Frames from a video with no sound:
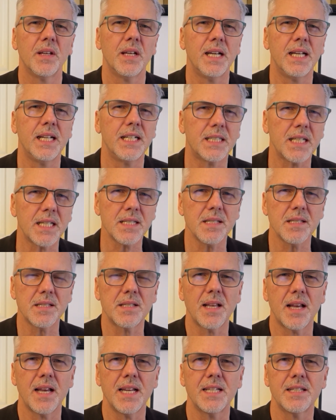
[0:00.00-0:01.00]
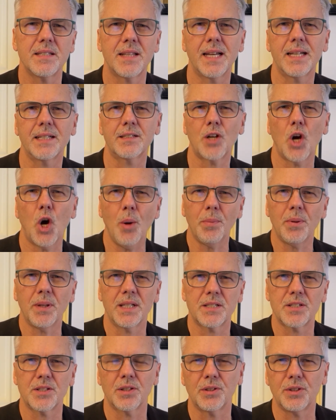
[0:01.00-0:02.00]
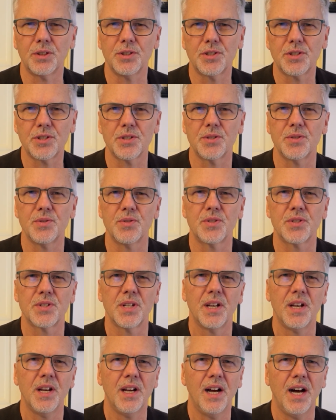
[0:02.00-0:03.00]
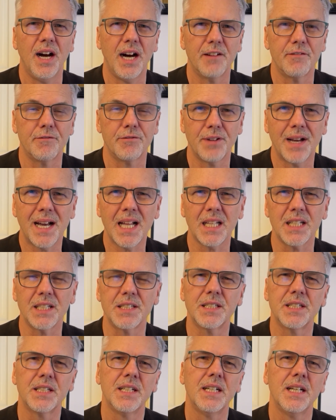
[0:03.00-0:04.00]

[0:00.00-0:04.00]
And it doesn't say that complex solutions aren't valid,